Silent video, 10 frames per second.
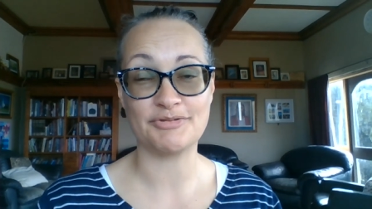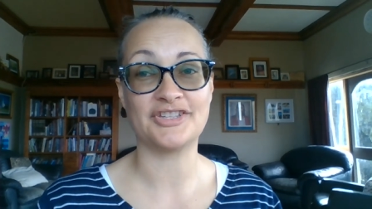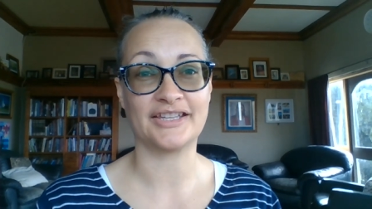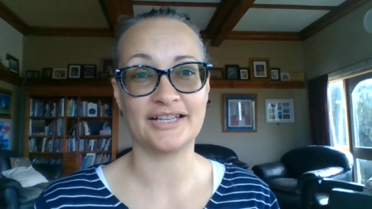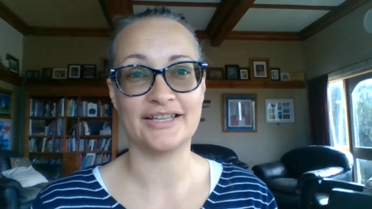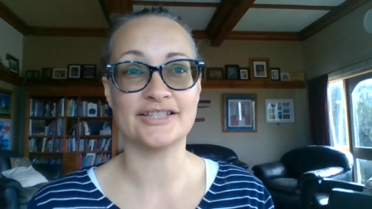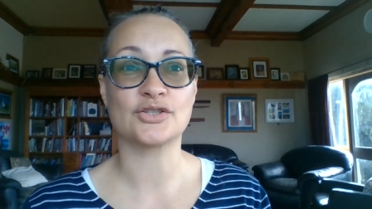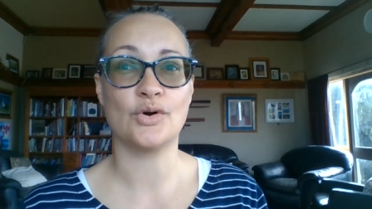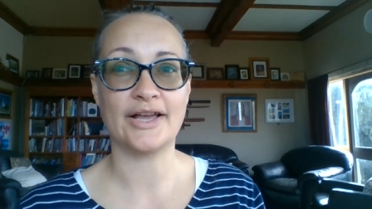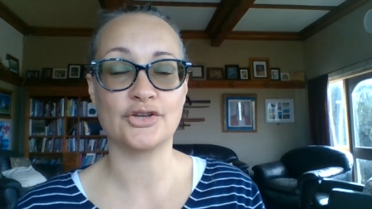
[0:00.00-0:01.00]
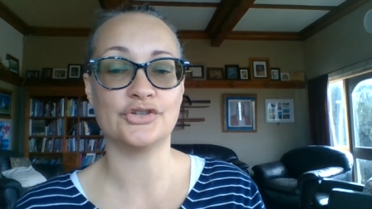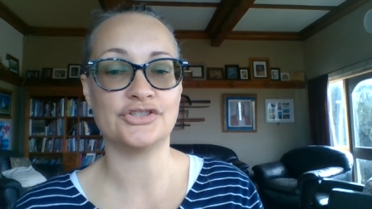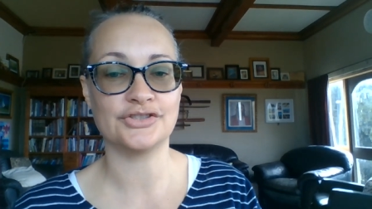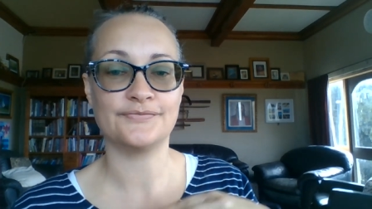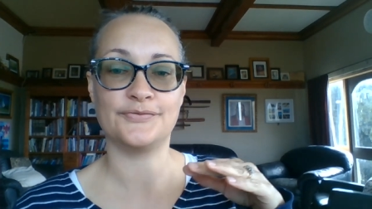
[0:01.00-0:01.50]
particularly, it's quite
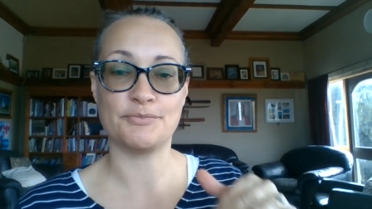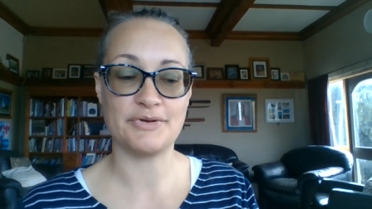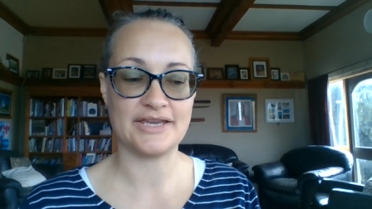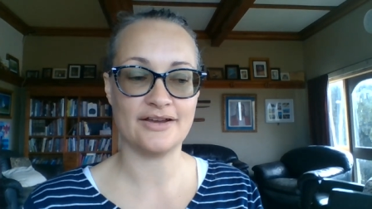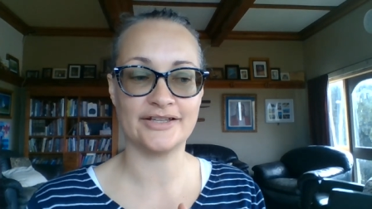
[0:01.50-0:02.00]
good for me.